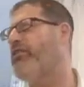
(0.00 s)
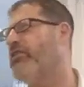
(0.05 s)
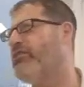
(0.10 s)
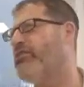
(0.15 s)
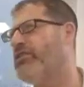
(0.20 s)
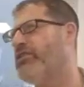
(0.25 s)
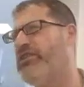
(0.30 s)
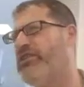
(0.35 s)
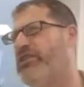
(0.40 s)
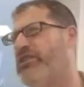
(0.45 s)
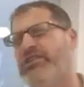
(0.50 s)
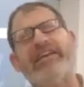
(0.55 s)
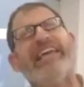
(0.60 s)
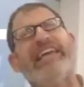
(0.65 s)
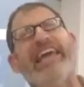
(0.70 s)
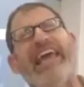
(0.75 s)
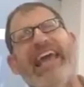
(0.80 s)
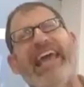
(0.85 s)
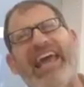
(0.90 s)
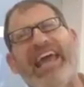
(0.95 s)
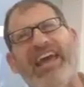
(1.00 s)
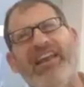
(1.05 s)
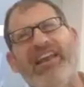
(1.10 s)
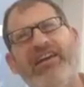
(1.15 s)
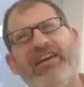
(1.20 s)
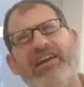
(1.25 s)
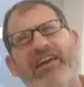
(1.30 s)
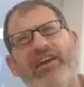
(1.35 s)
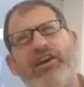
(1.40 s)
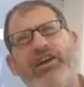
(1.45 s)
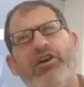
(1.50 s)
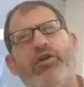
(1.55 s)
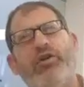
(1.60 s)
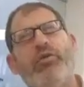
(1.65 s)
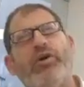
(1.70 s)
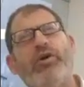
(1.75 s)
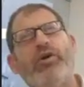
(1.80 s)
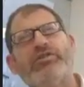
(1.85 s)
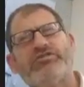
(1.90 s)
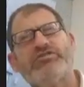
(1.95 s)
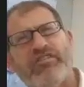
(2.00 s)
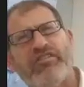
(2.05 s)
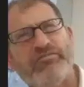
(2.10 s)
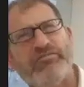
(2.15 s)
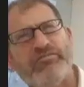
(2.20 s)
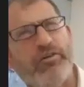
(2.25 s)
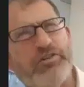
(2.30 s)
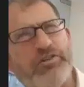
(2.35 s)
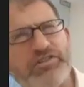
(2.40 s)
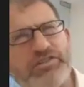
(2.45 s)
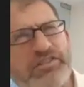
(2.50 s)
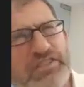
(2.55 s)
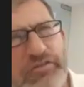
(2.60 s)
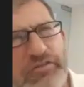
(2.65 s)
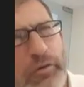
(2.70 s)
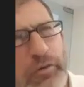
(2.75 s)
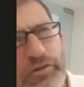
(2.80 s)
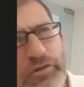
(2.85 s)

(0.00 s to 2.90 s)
this 20-year-old little kid, quotes Rav Moshe and says